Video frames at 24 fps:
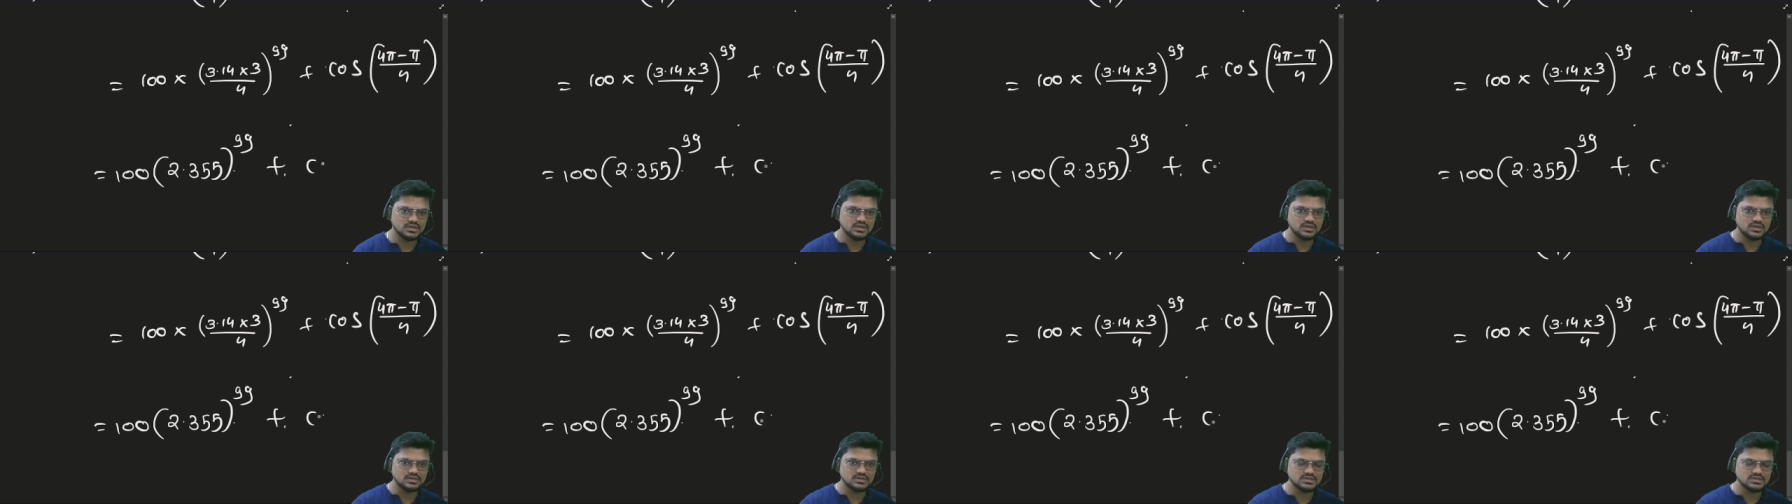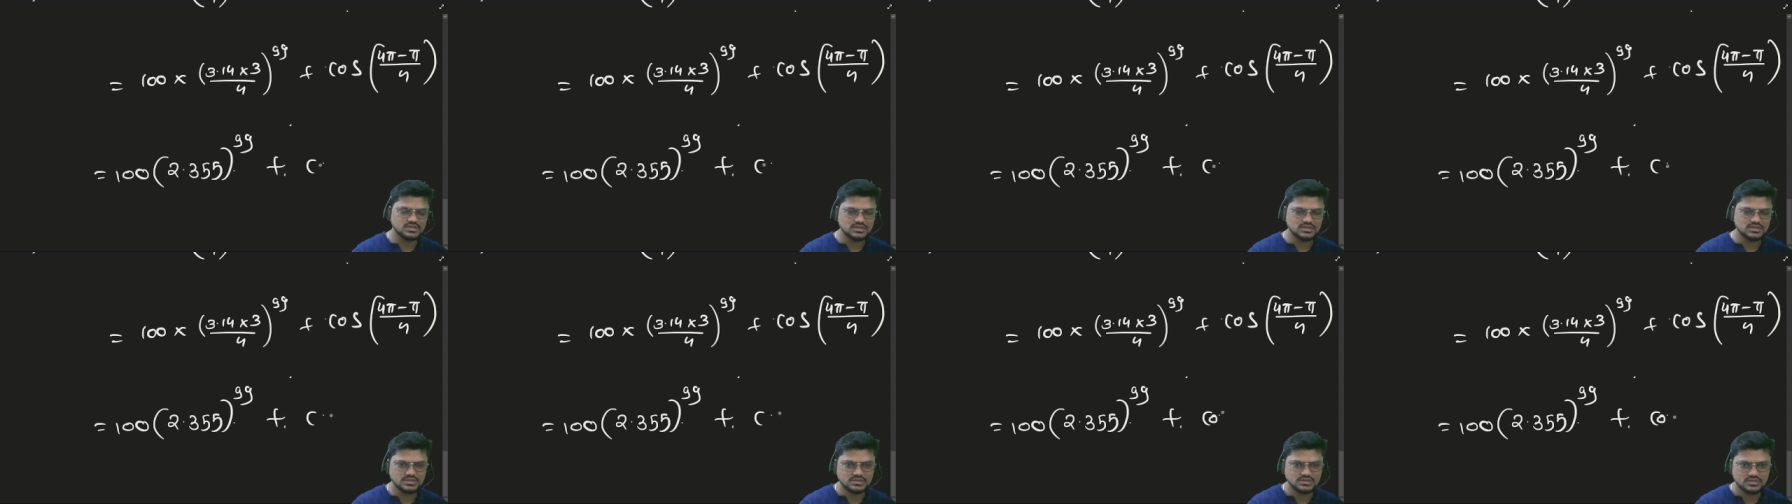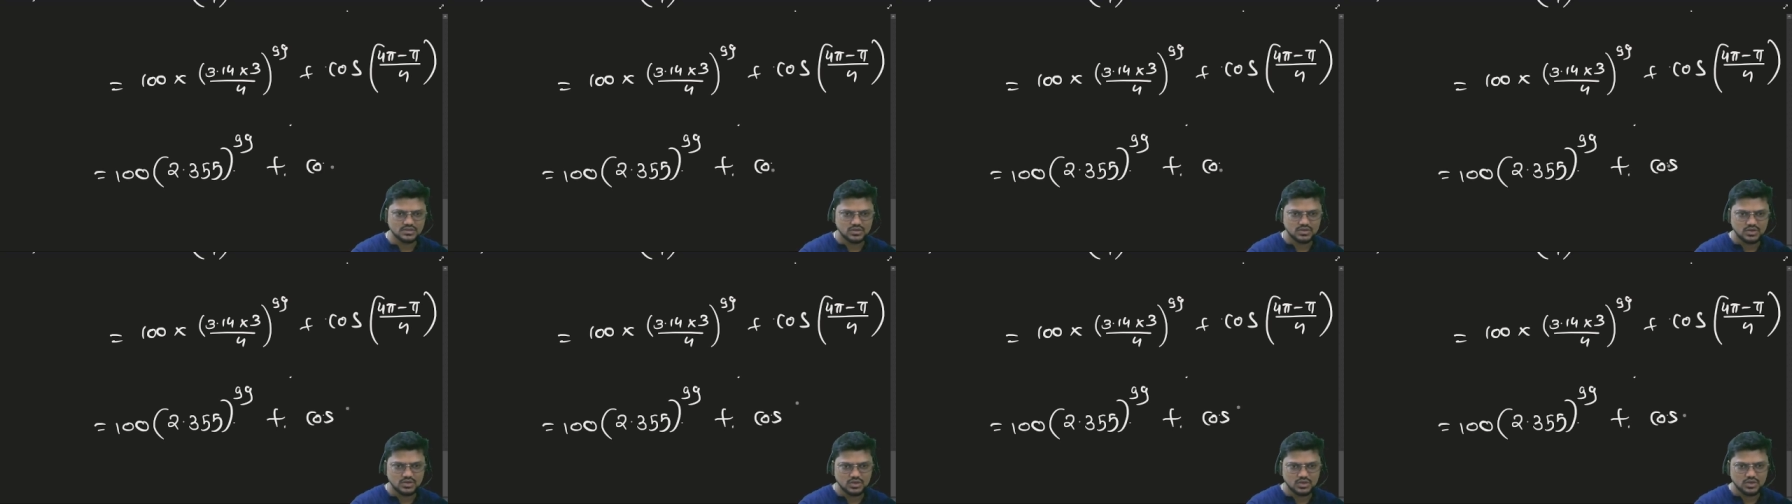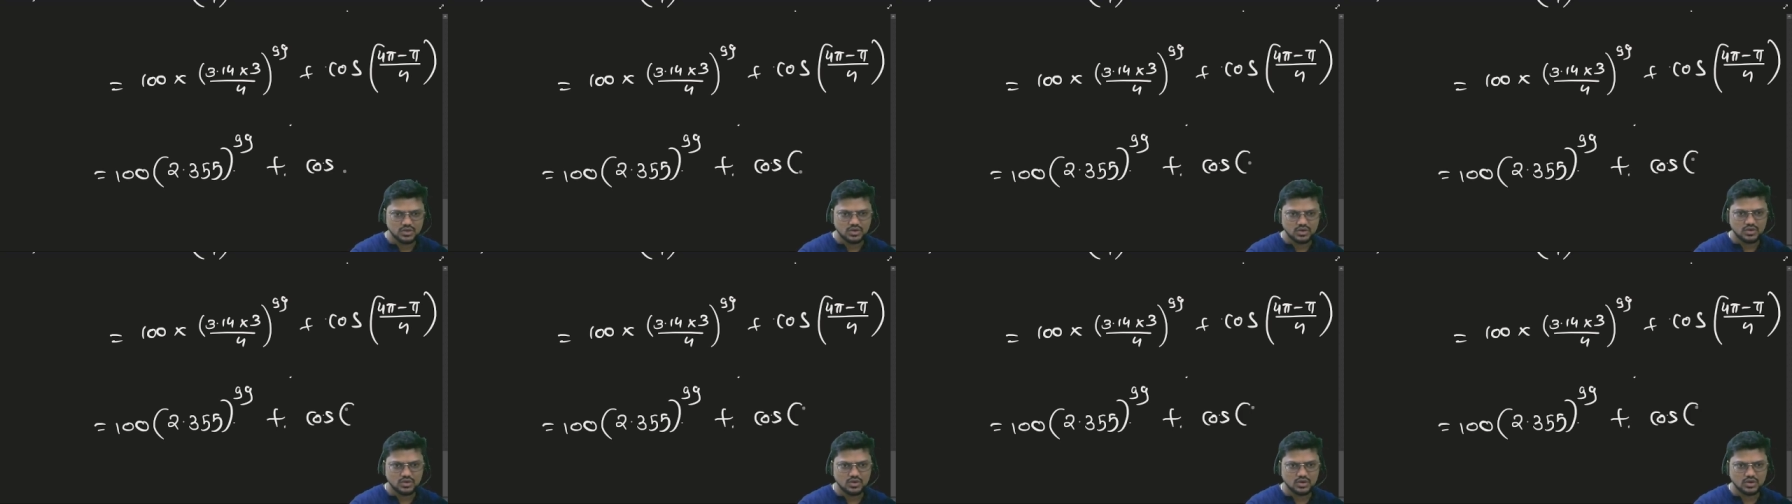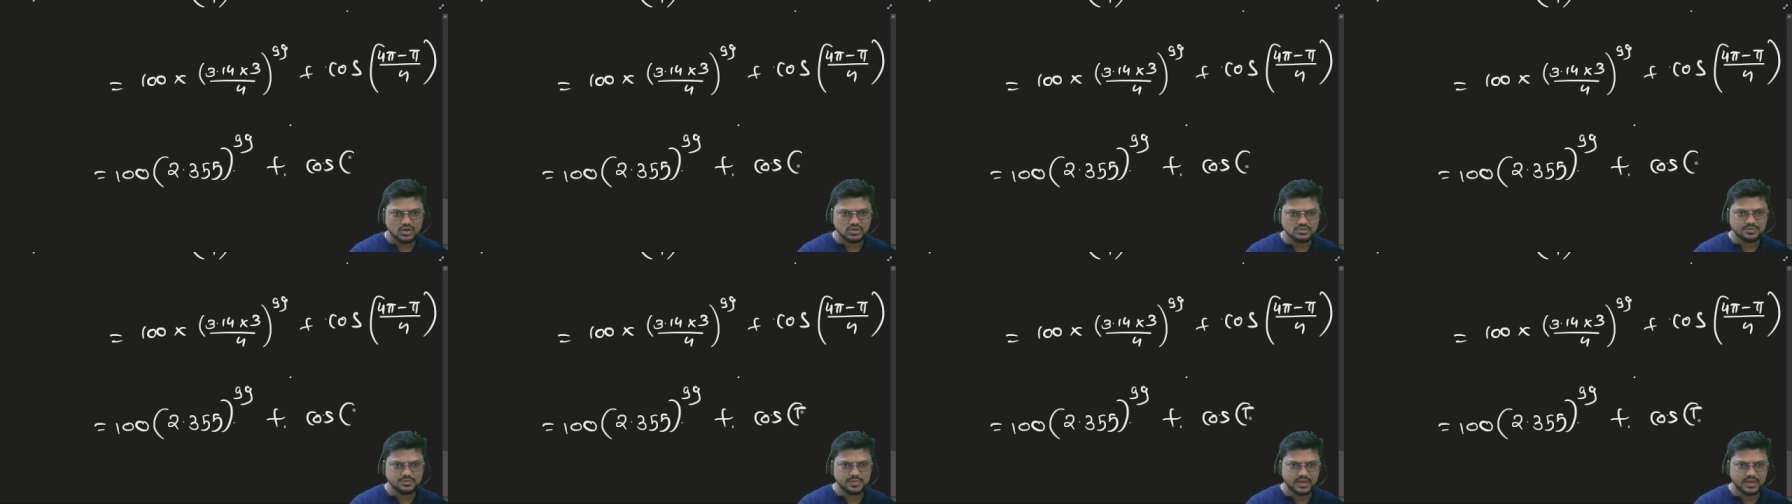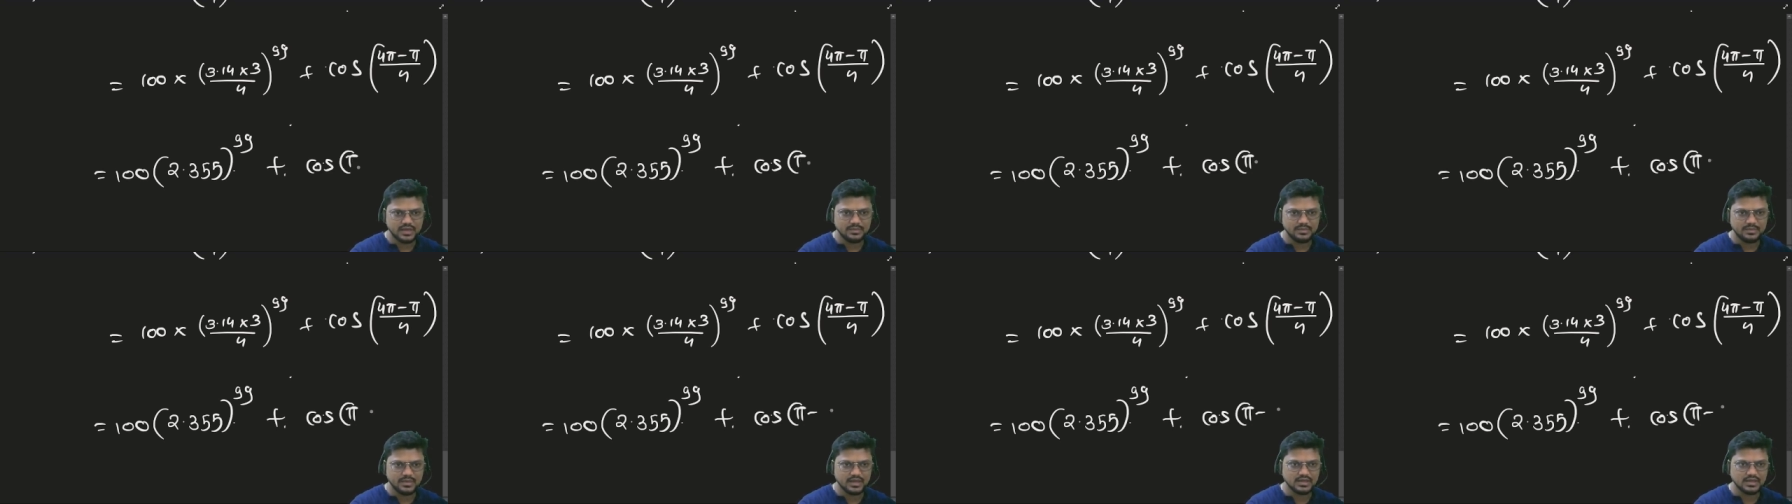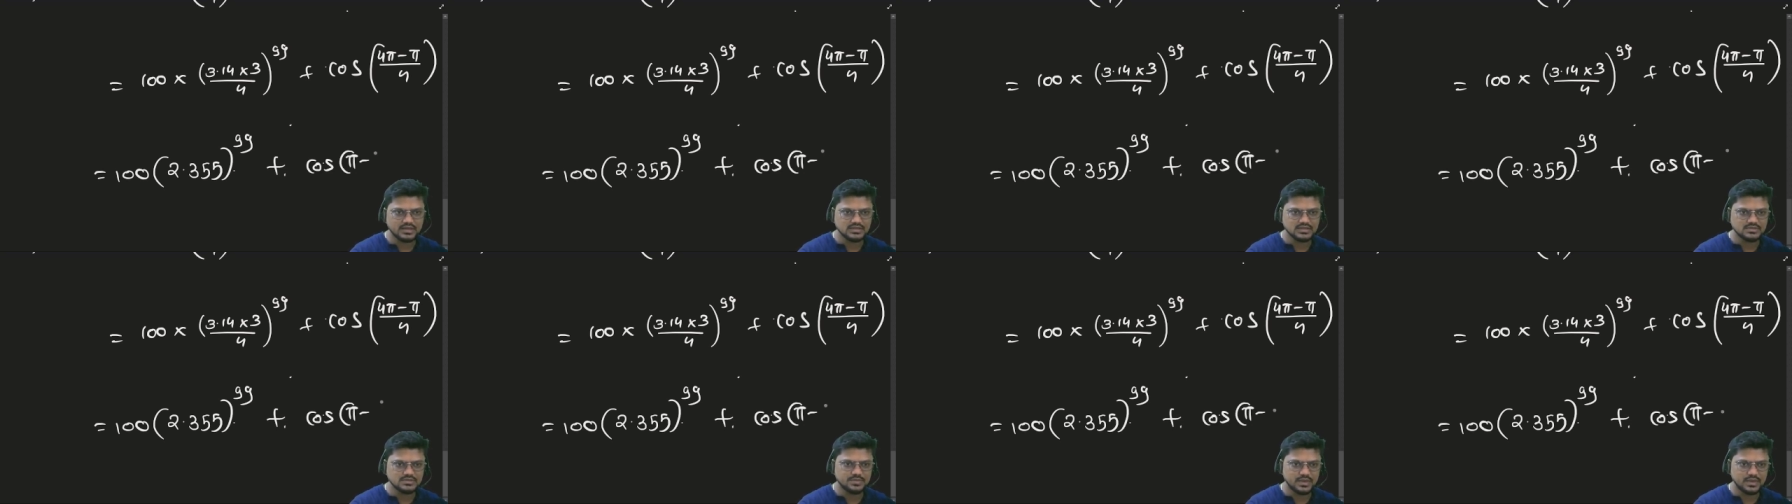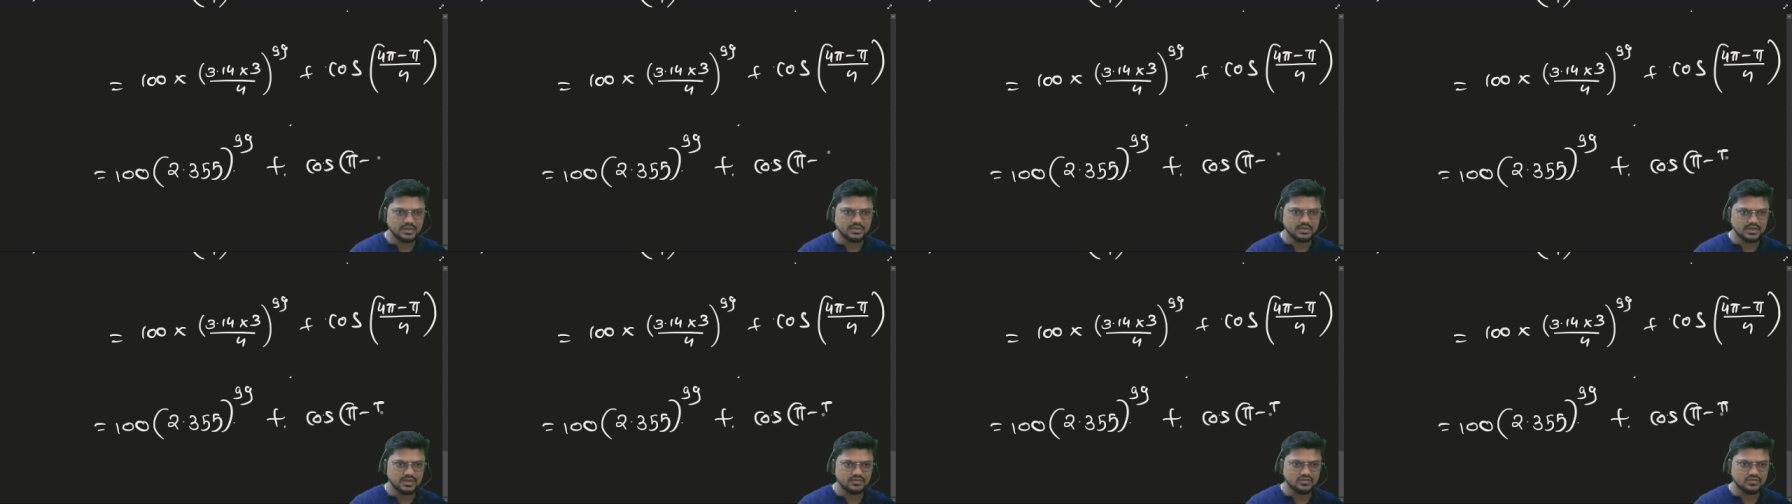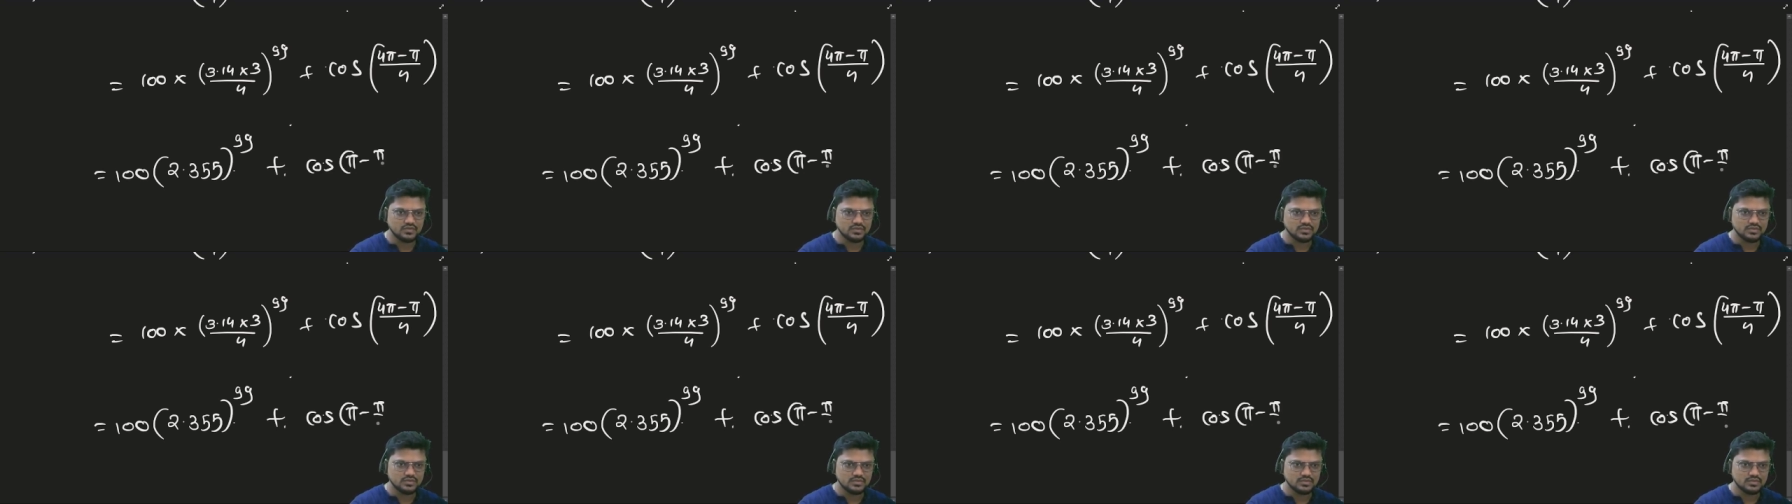this is cos pi minus pi by 4,